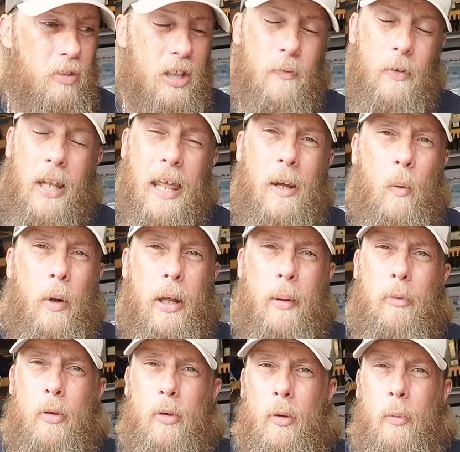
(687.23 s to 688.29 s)
if you like what
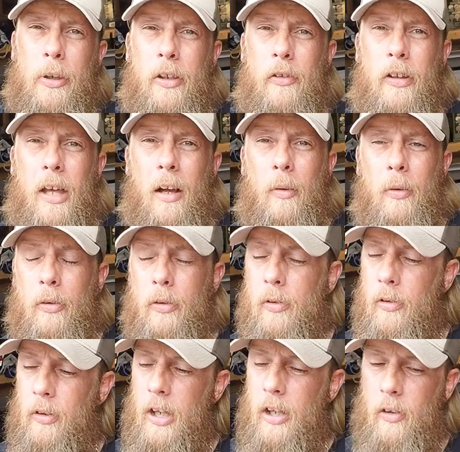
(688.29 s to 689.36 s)
I'm doing with these Tackle
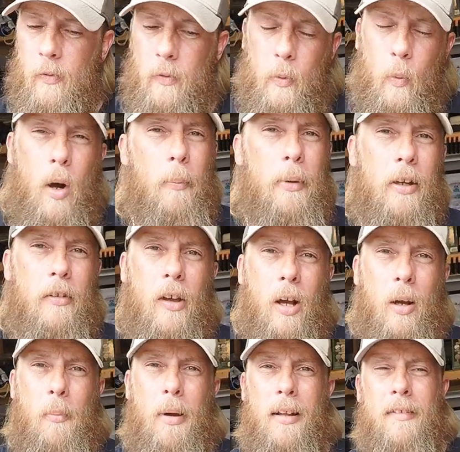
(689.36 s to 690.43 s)
Tuesdays, if you want me to
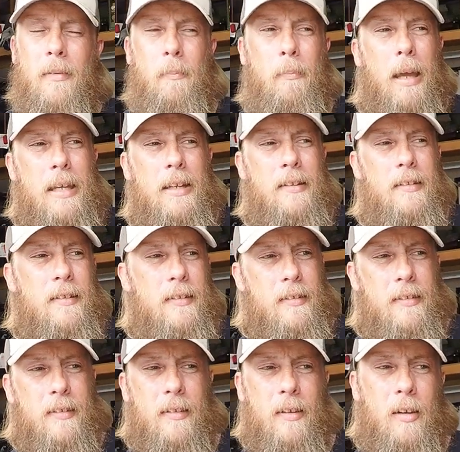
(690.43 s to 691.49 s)
talk about some
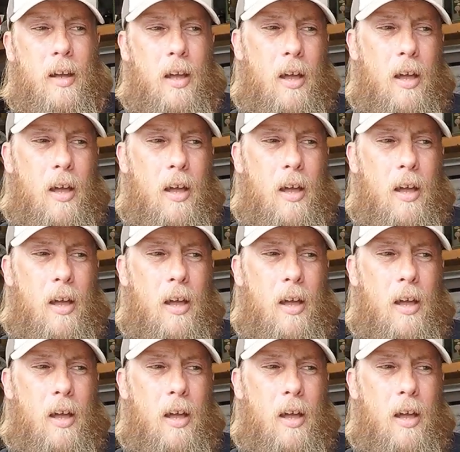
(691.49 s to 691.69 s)
baits,